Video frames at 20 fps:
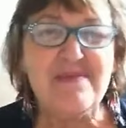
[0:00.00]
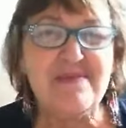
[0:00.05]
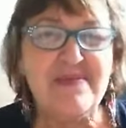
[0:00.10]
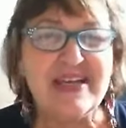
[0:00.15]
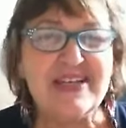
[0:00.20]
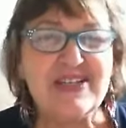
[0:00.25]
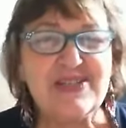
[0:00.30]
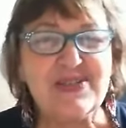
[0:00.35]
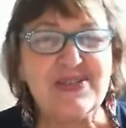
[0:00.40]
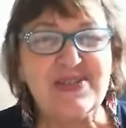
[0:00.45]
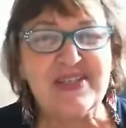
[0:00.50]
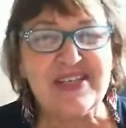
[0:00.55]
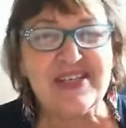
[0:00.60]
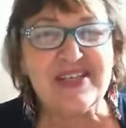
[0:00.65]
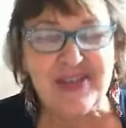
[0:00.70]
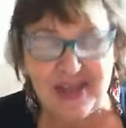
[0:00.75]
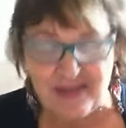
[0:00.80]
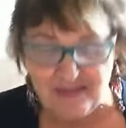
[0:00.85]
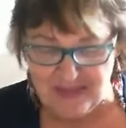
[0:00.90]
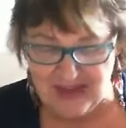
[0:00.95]
make sure that
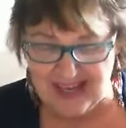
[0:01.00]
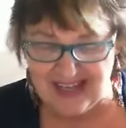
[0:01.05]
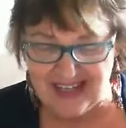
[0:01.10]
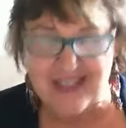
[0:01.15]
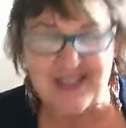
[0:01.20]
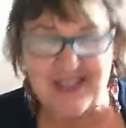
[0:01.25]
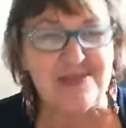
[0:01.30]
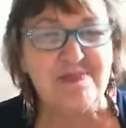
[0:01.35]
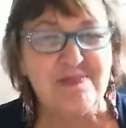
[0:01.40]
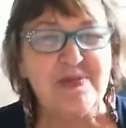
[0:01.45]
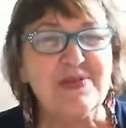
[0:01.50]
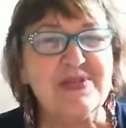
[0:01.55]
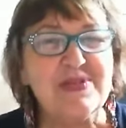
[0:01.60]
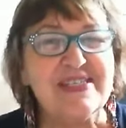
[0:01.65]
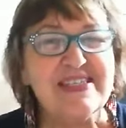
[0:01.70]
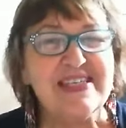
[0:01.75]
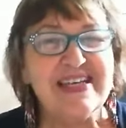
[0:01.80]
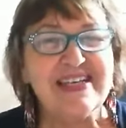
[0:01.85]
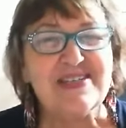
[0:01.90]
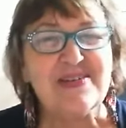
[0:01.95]
you get back to the
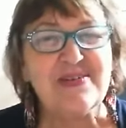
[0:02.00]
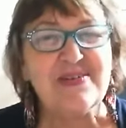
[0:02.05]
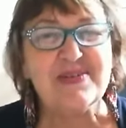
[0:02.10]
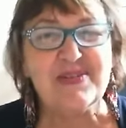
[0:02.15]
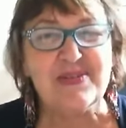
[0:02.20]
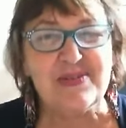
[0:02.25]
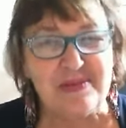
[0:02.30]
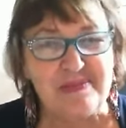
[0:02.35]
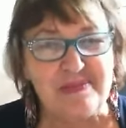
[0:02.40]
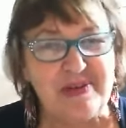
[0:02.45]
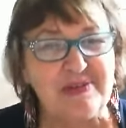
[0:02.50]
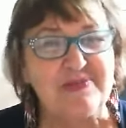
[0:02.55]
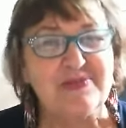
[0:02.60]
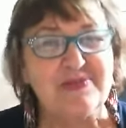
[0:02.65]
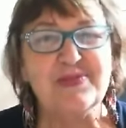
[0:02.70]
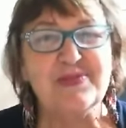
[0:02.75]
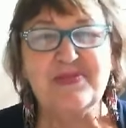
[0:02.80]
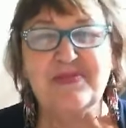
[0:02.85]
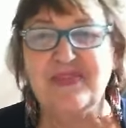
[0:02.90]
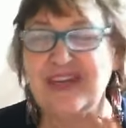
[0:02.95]
person that told you about
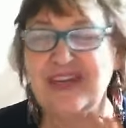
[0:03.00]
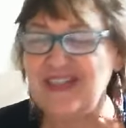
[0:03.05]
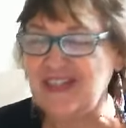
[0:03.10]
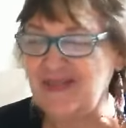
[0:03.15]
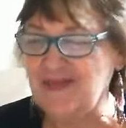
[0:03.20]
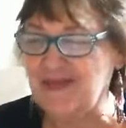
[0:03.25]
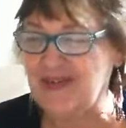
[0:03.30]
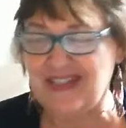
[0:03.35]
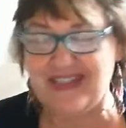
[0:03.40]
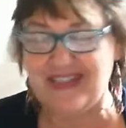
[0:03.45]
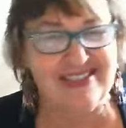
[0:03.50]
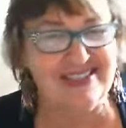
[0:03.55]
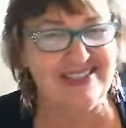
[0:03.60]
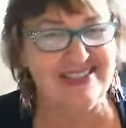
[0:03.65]
fruit and veggie rinse,